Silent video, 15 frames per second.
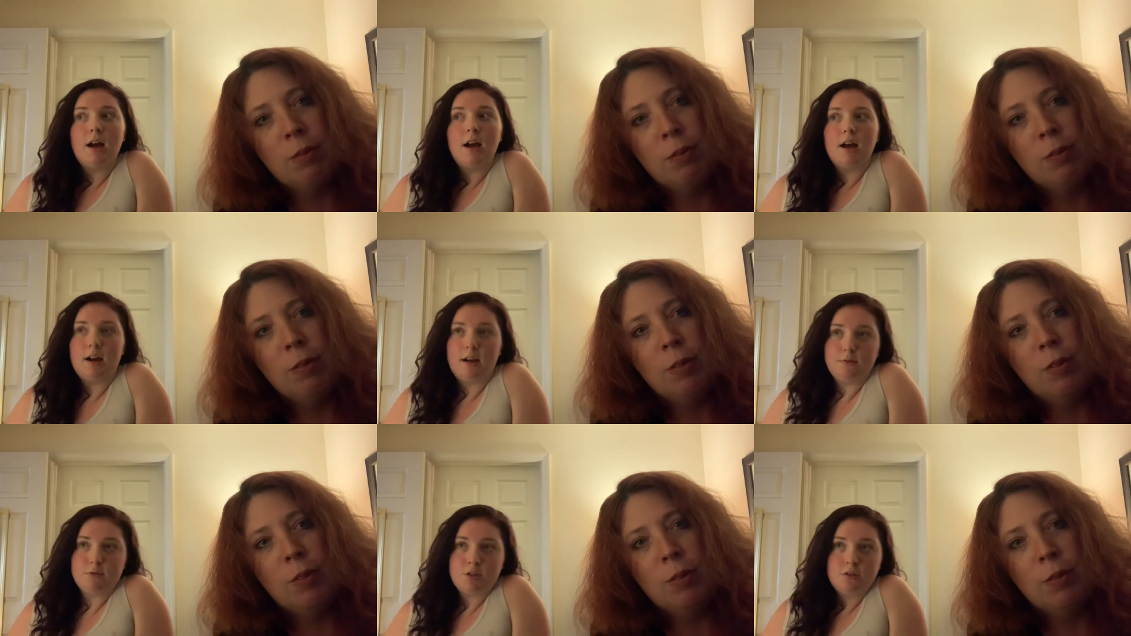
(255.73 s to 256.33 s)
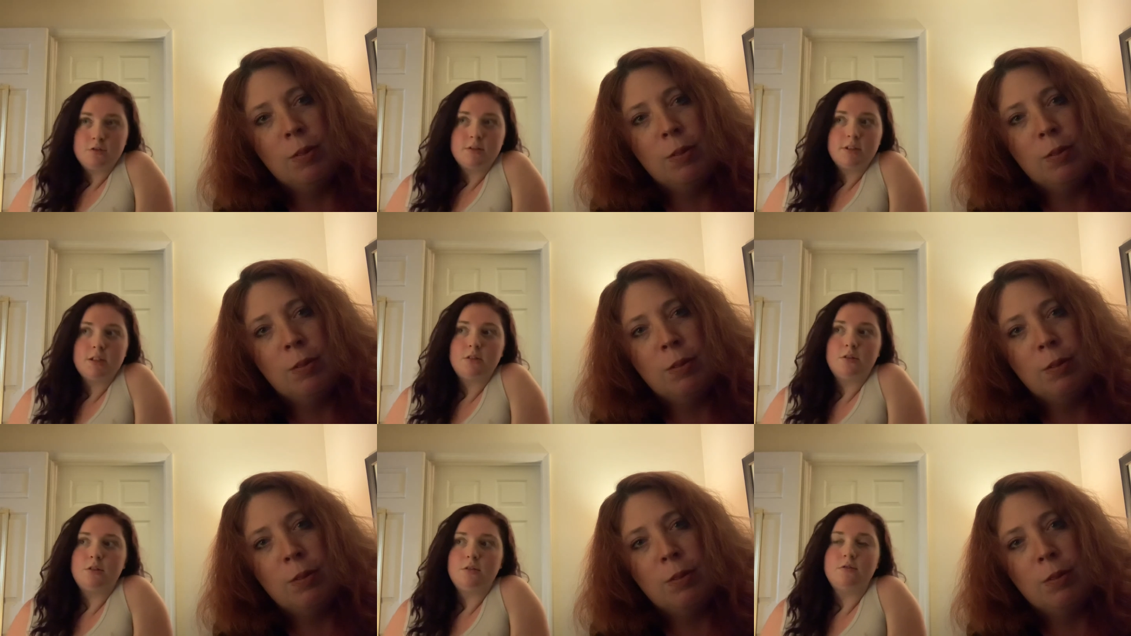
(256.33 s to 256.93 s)
Speaker 1: I'm
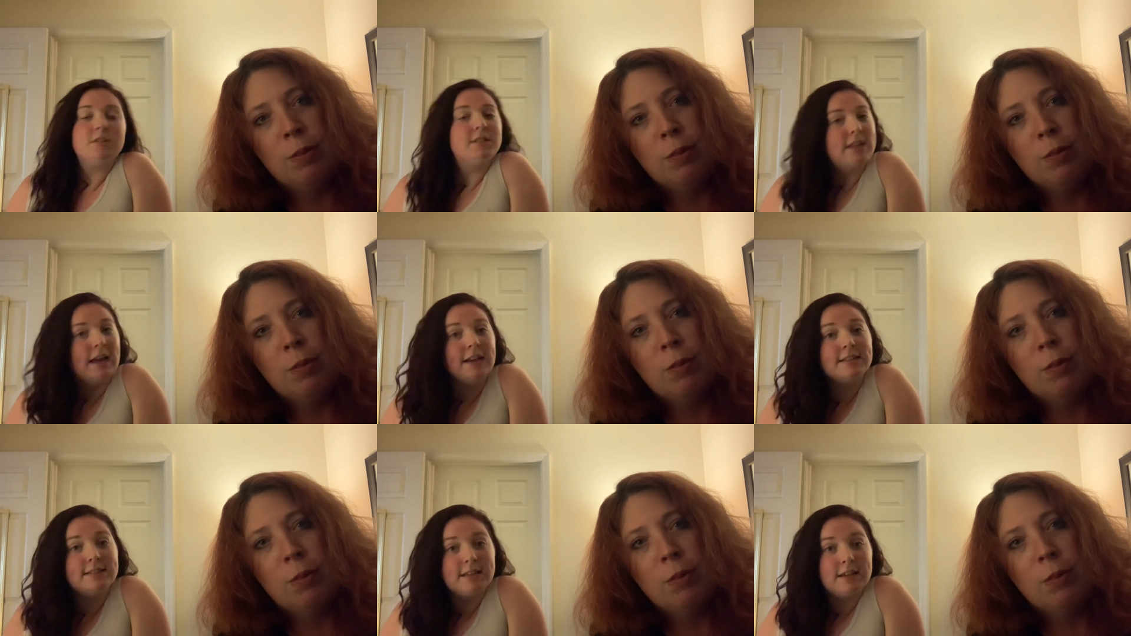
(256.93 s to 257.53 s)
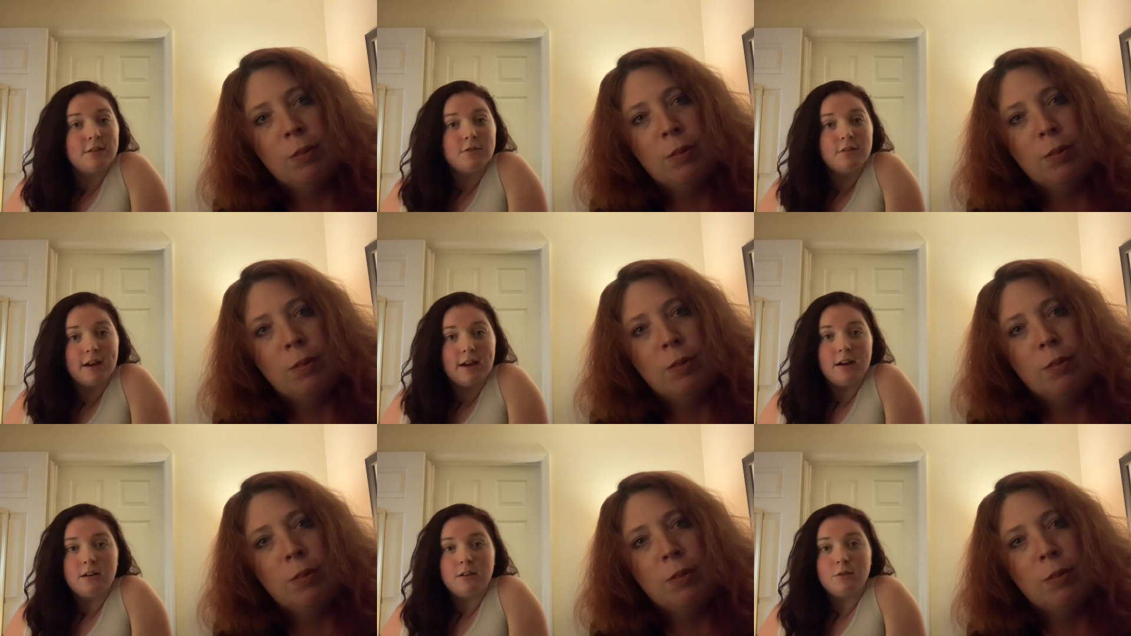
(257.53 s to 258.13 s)
choosing to stay single
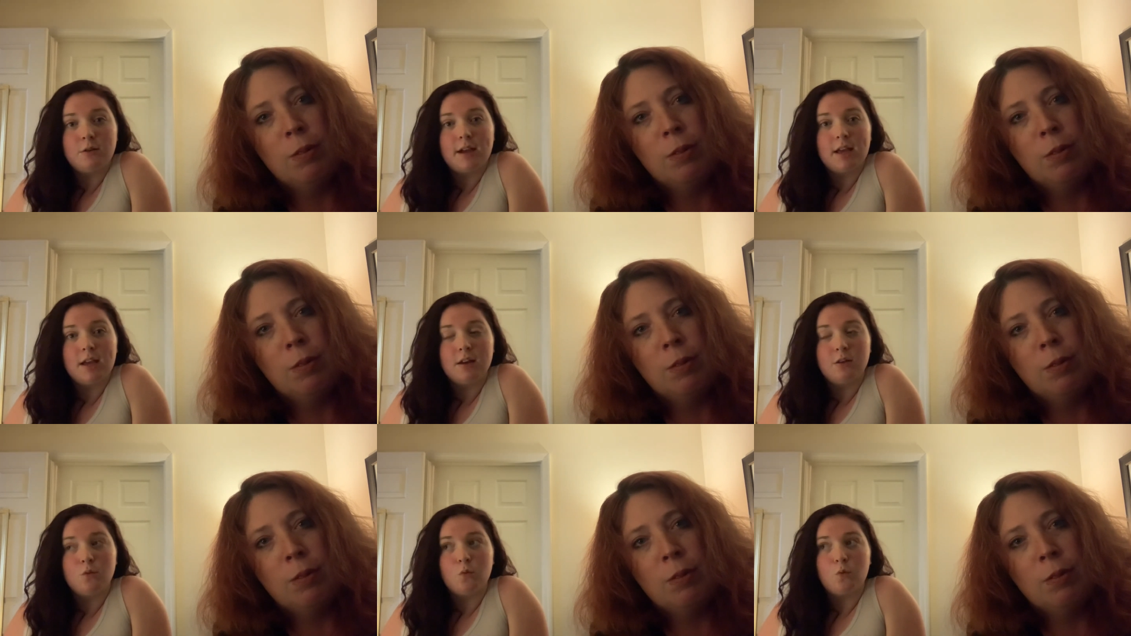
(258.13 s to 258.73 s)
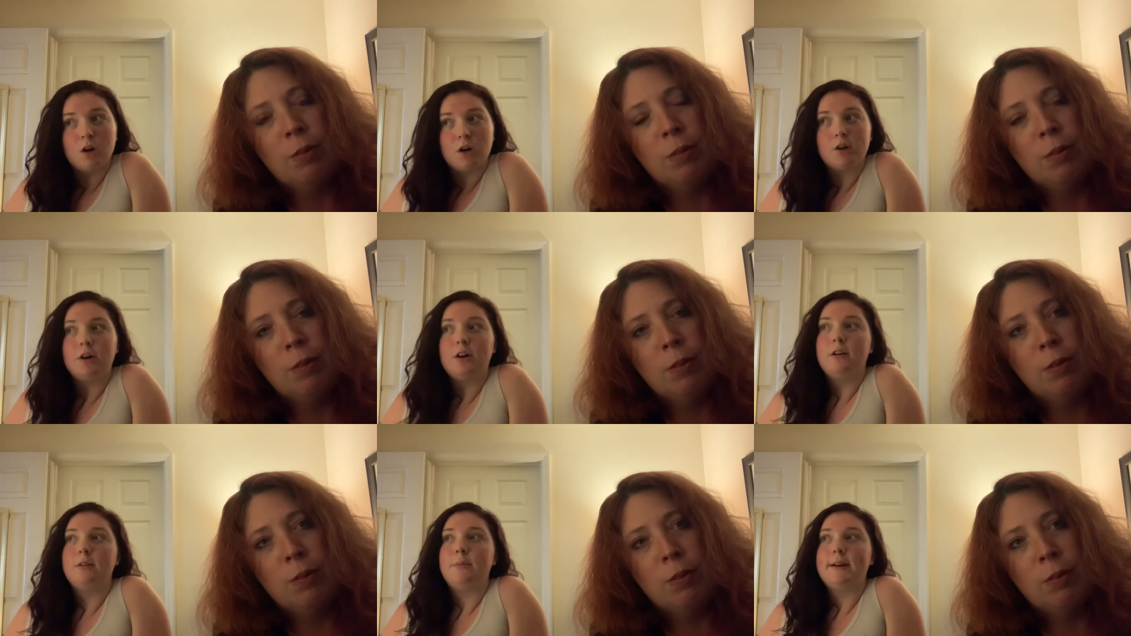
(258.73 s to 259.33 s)
now and work
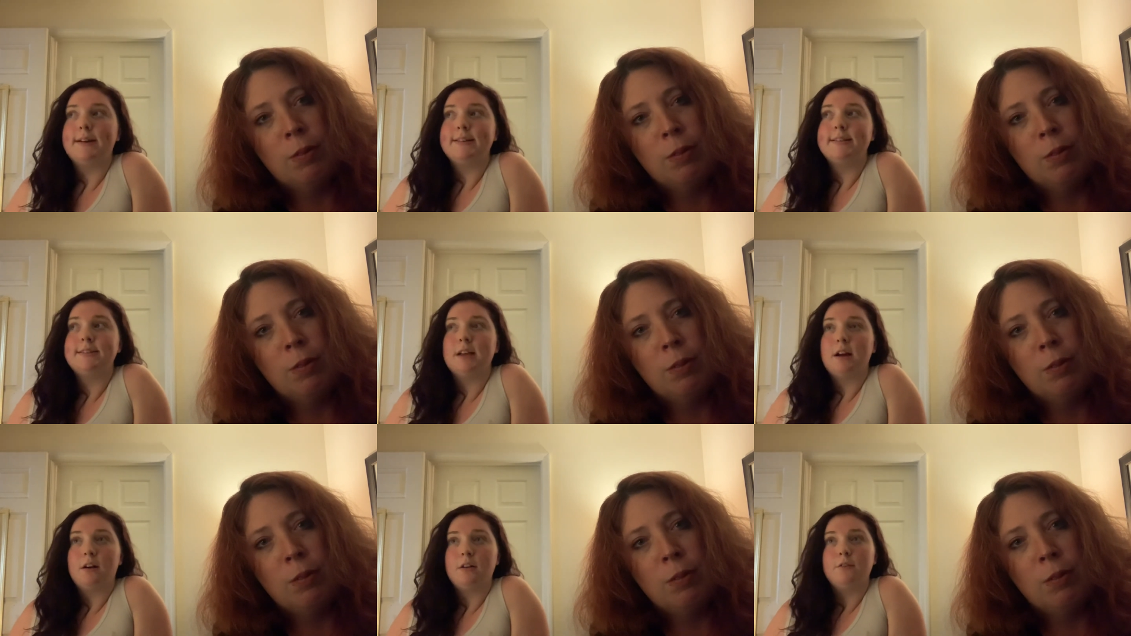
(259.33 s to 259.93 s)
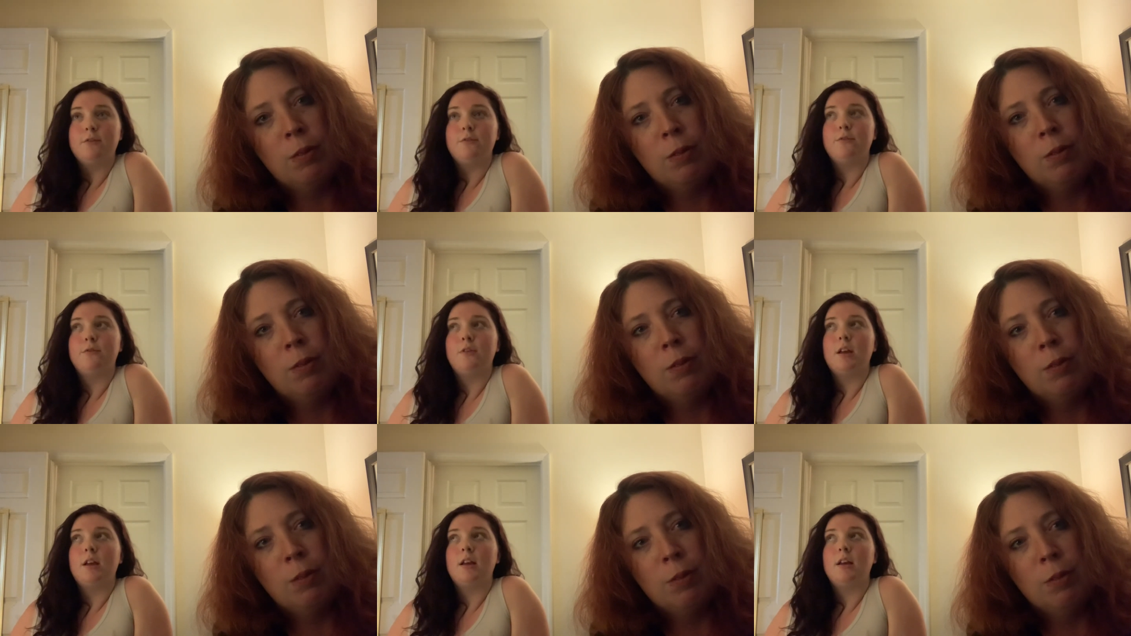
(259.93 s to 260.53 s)
on myself
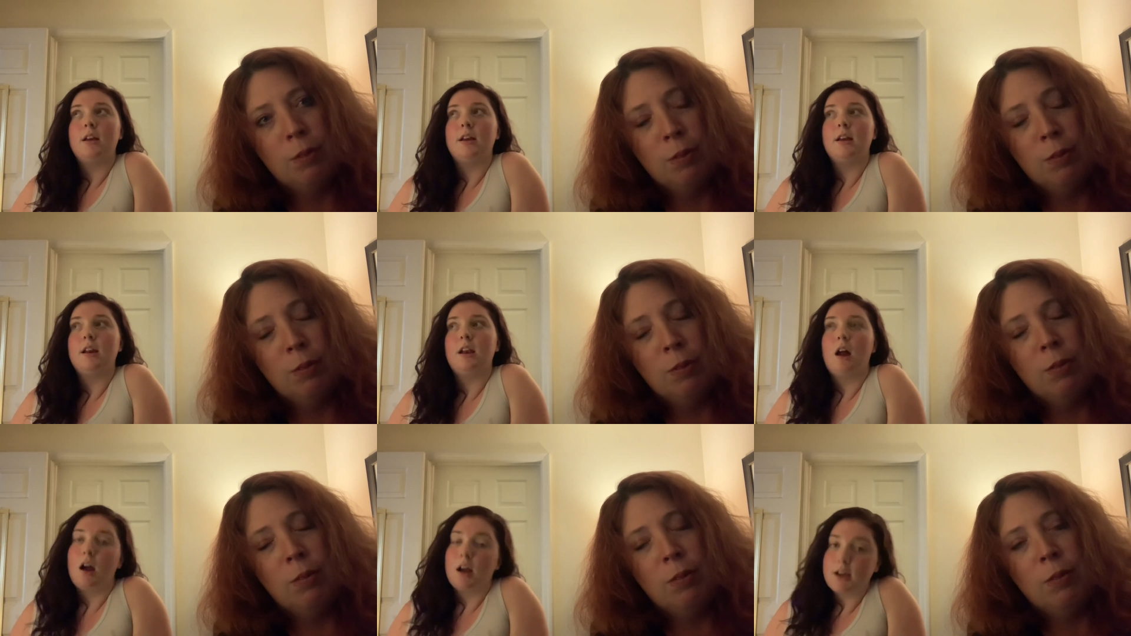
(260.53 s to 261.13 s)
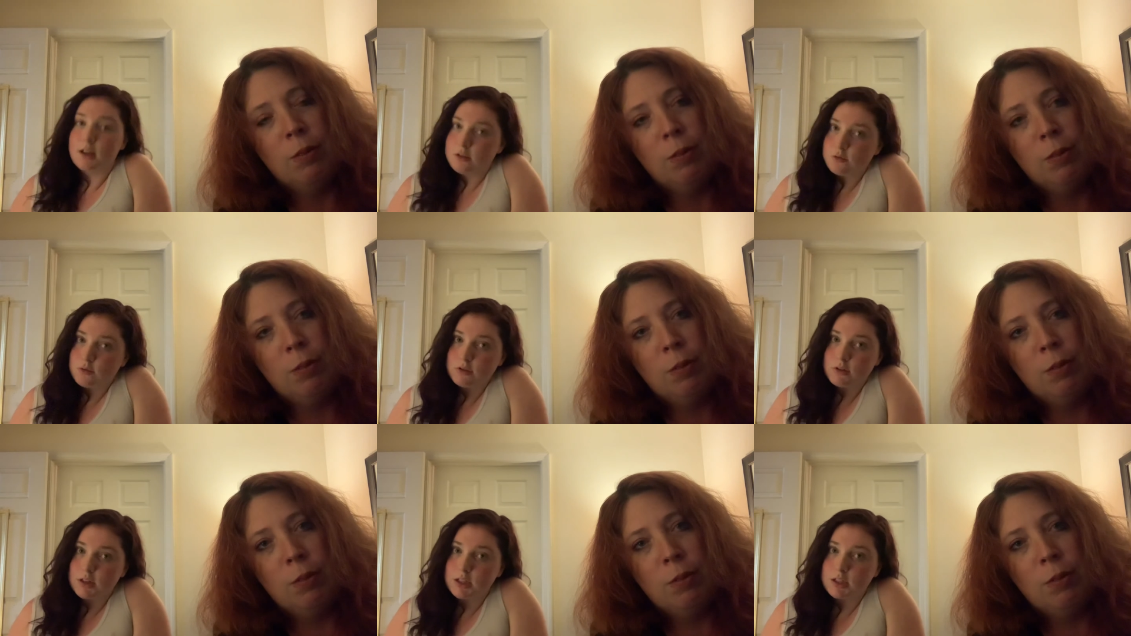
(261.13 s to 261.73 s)
and not get into
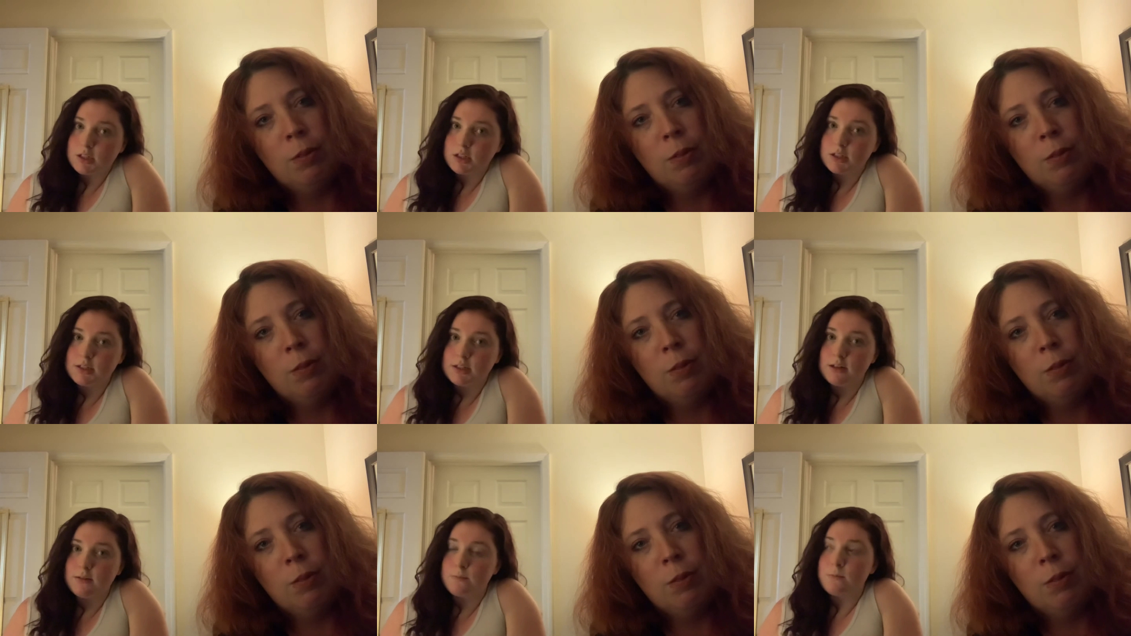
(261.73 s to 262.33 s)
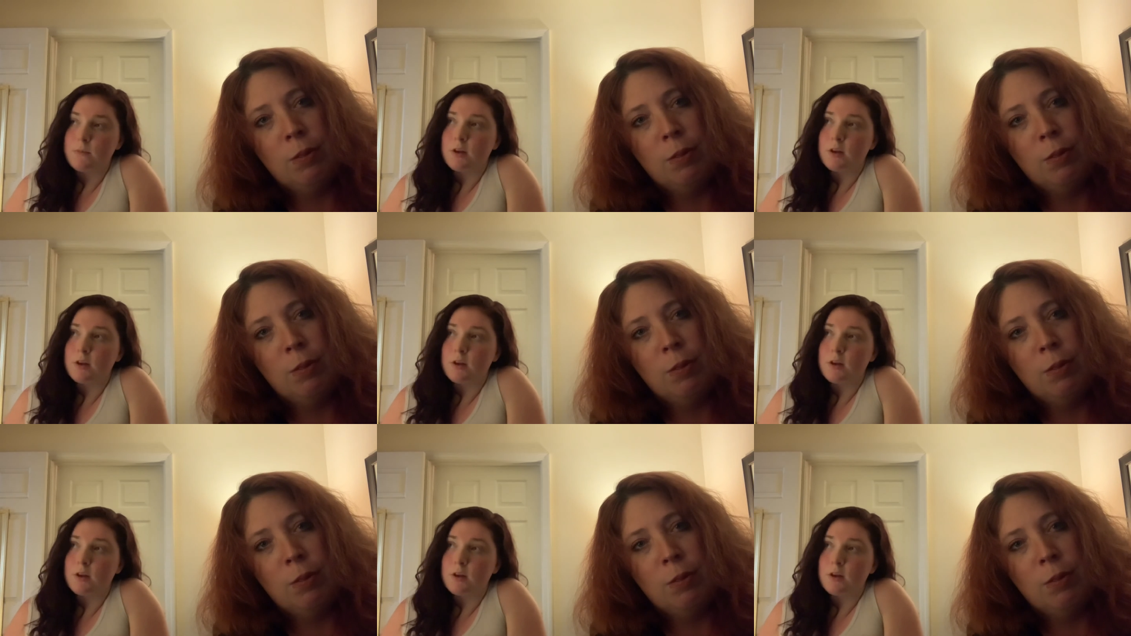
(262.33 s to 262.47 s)
a relationship.